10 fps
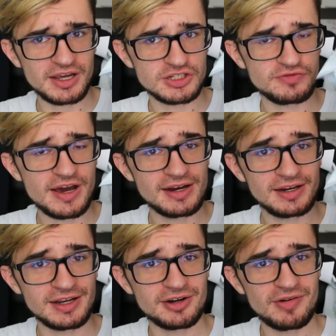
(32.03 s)
Package
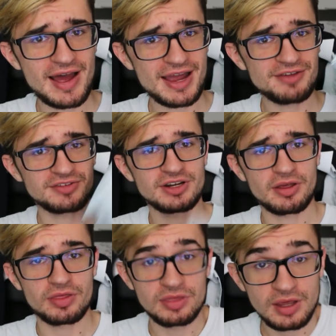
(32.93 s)
finally arrived, and I
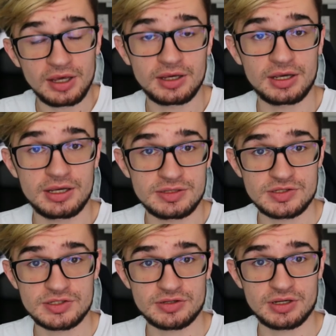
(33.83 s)
think
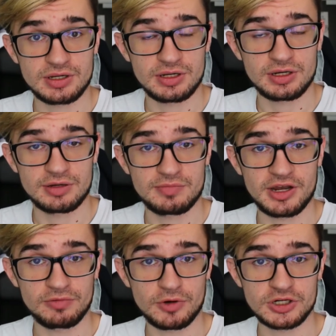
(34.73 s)
it's
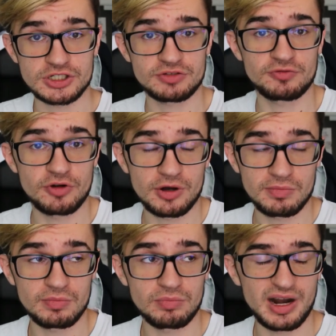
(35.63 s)
my watch
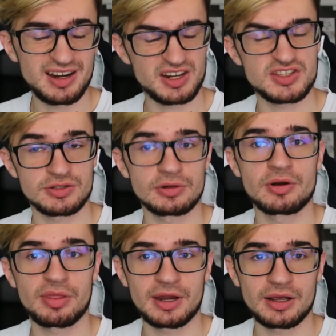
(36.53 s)
from Bradley's
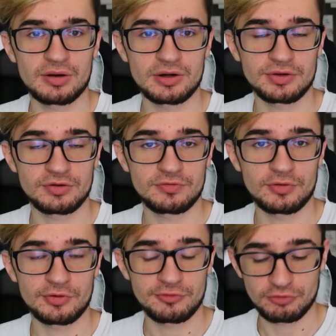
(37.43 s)
store that I ordered
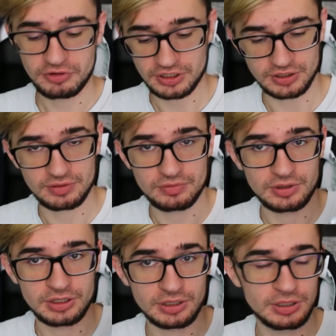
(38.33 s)
for free.
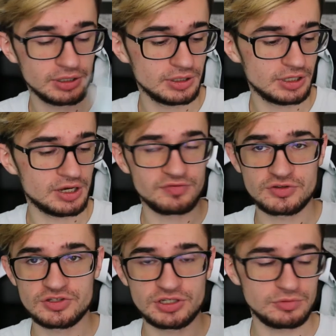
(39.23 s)
We have
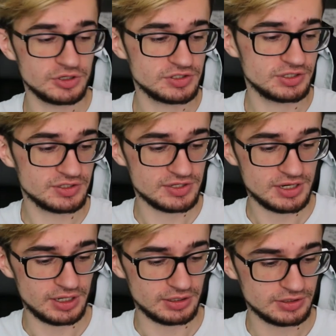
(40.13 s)
to see what's
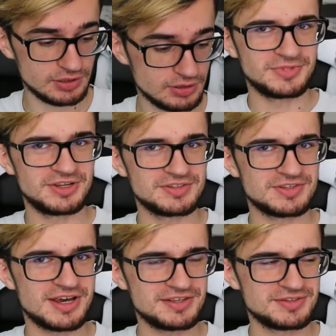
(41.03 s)
inside.
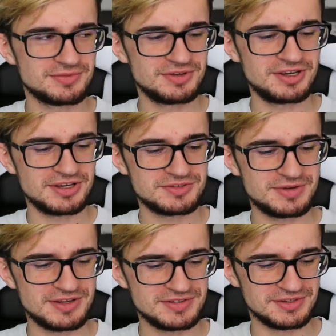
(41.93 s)
This has to be
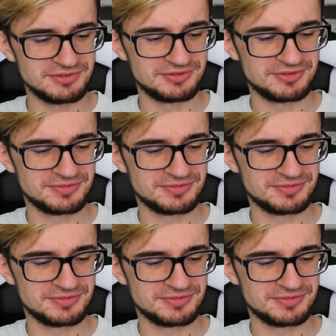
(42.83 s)
expensive.